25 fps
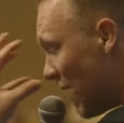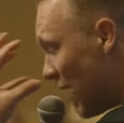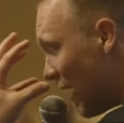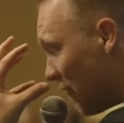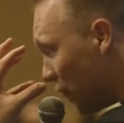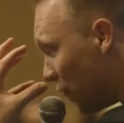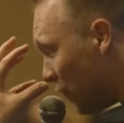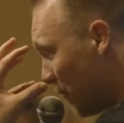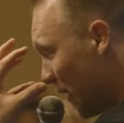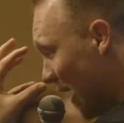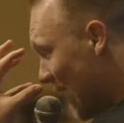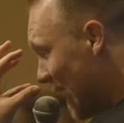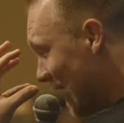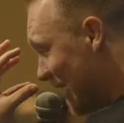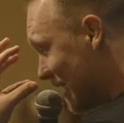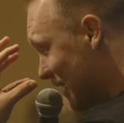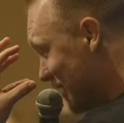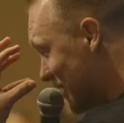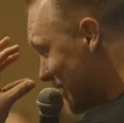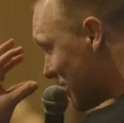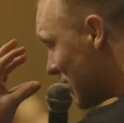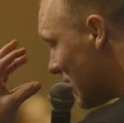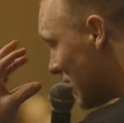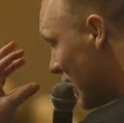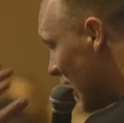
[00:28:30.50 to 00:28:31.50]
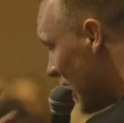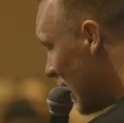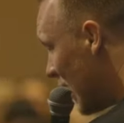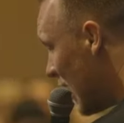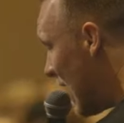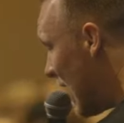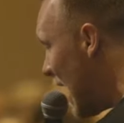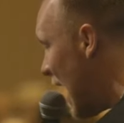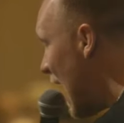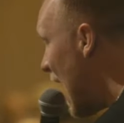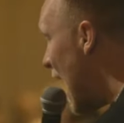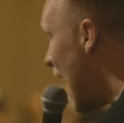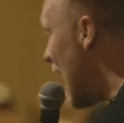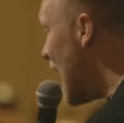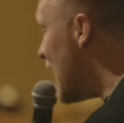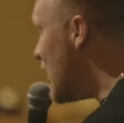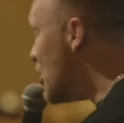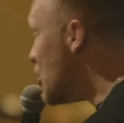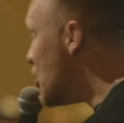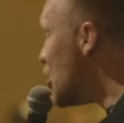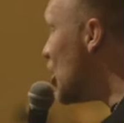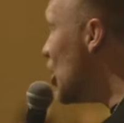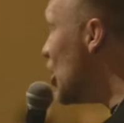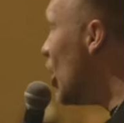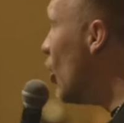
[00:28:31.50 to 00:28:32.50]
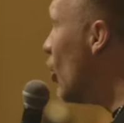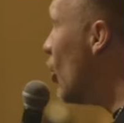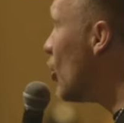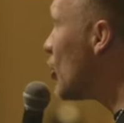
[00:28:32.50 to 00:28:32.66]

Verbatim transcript: in my face. And she